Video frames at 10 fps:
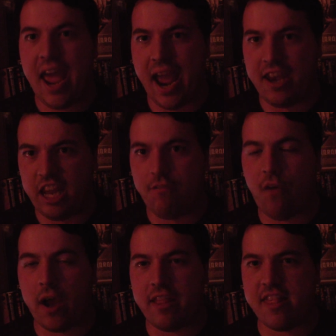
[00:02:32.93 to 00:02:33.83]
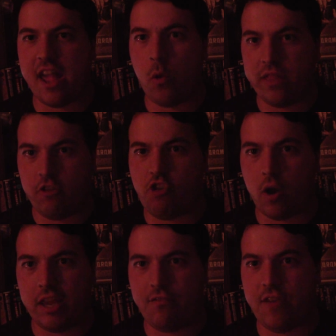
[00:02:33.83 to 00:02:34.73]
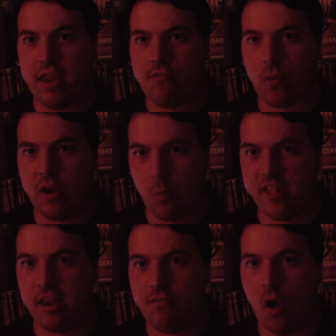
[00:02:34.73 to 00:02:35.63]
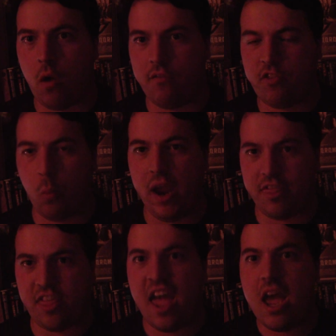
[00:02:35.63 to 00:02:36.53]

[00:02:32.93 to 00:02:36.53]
and he finds out that Johnny Favorite was involved with